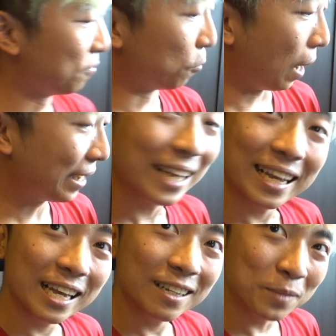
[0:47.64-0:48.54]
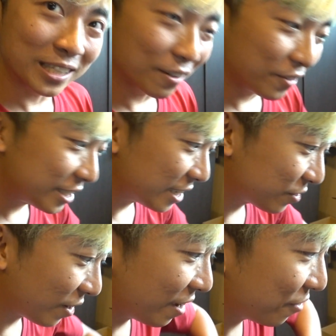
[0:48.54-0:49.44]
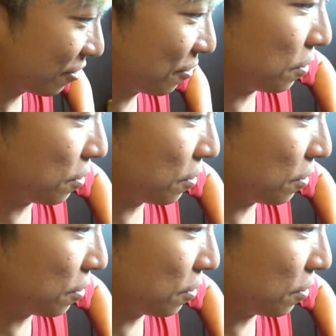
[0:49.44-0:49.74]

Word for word: Why did I get myself a GH5?